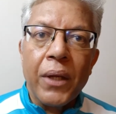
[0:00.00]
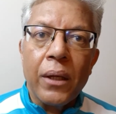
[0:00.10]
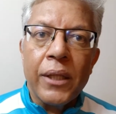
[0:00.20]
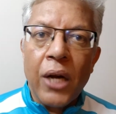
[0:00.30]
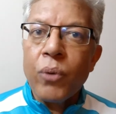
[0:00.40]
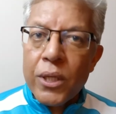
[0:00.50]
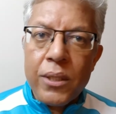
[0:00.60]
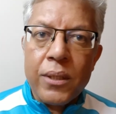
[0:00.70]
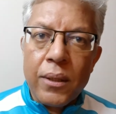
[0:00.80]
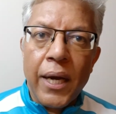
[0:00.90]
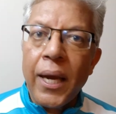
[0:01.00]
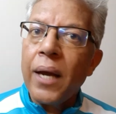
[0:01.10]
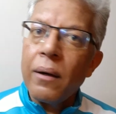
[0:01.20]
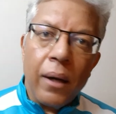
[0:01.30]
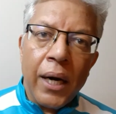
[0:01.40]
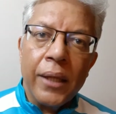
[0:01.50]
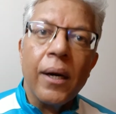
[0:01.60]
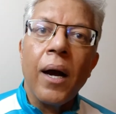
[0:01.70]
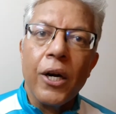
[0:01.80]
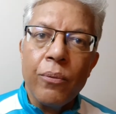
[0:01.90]
that was, again, another
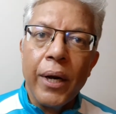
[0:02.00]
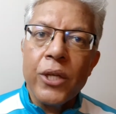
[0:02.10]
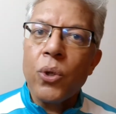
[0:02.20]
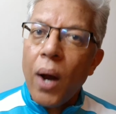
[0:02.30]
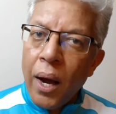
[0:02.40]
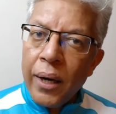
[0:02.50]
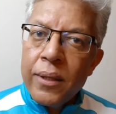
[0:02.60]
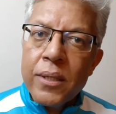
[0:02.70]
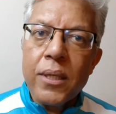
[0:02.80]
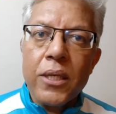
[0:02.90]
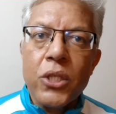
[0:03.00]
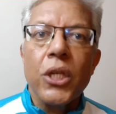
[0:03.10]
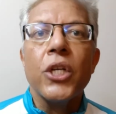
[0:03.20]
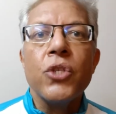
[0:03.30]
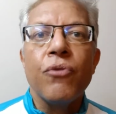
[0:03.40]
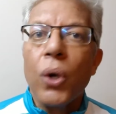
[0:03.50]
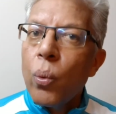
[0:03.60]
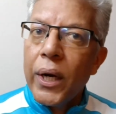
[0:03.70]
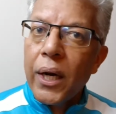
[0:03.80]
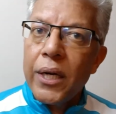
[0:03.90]
heartbreak. So Anand's search for a
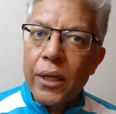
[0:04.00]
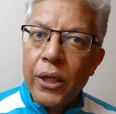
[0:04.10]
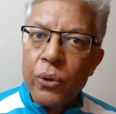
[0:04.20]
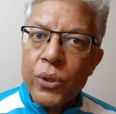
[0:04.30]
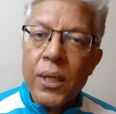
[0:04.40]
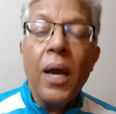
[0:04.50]
win continues.